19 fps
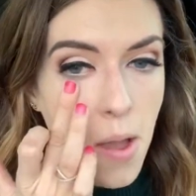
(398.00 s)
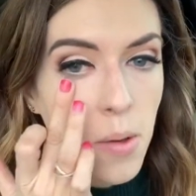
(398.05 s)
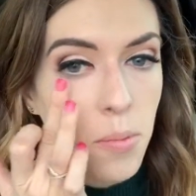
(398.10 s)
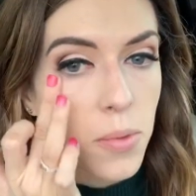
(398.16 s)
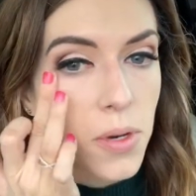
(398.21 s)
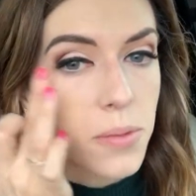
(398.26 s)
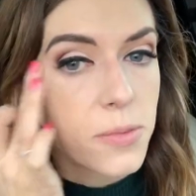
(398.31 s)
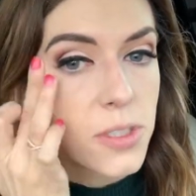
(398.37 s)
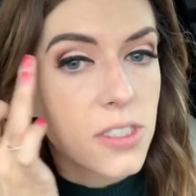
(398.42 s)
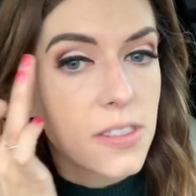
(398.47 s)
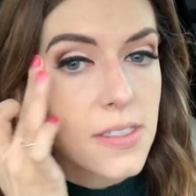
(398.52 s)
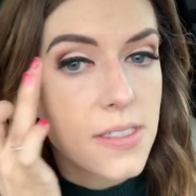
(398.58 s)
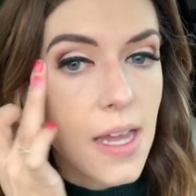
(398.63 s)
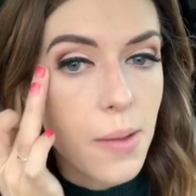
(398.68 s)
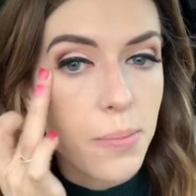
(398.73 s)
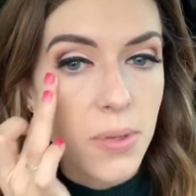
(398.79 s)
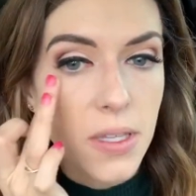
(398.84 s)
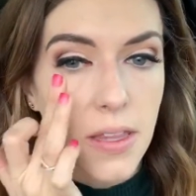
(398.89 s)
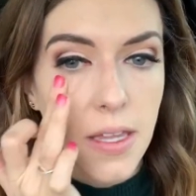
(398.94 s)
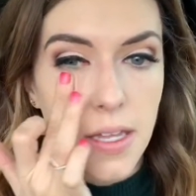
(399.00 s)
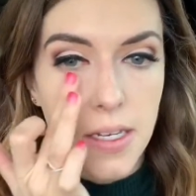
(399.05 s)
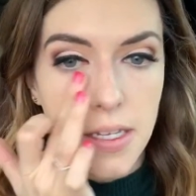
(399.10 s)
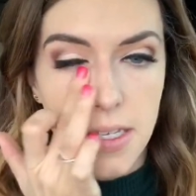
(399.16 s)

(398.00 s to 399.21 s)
But I'm just tapping that